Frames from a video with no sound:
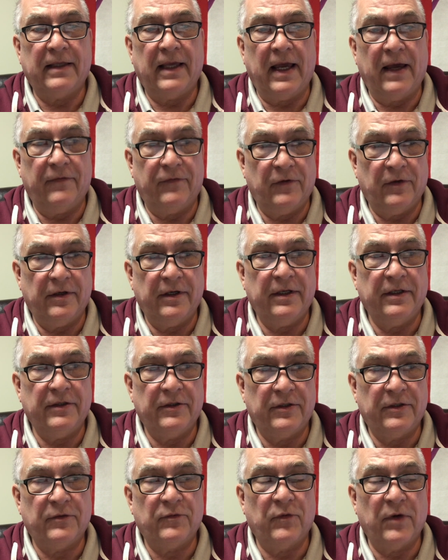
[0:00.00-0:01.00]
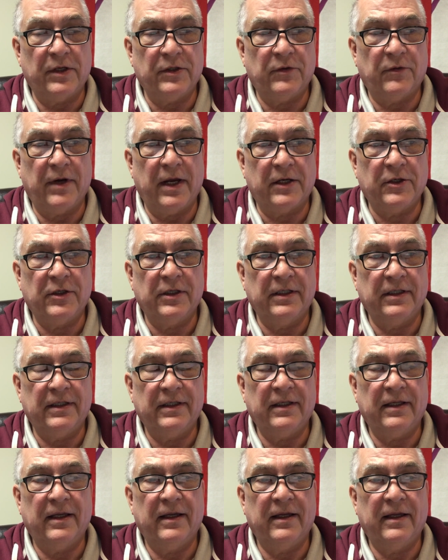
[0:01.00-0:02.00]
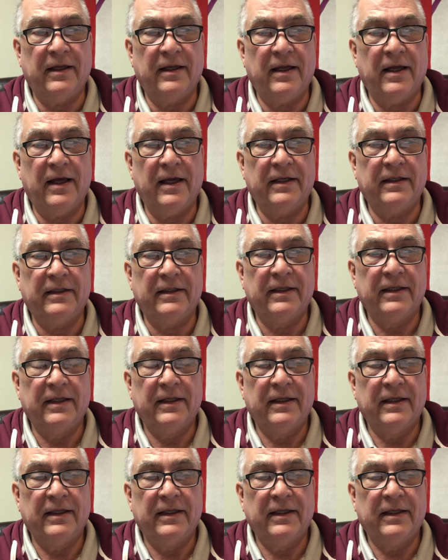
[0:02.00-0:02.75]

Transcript: after his resurrection uh, on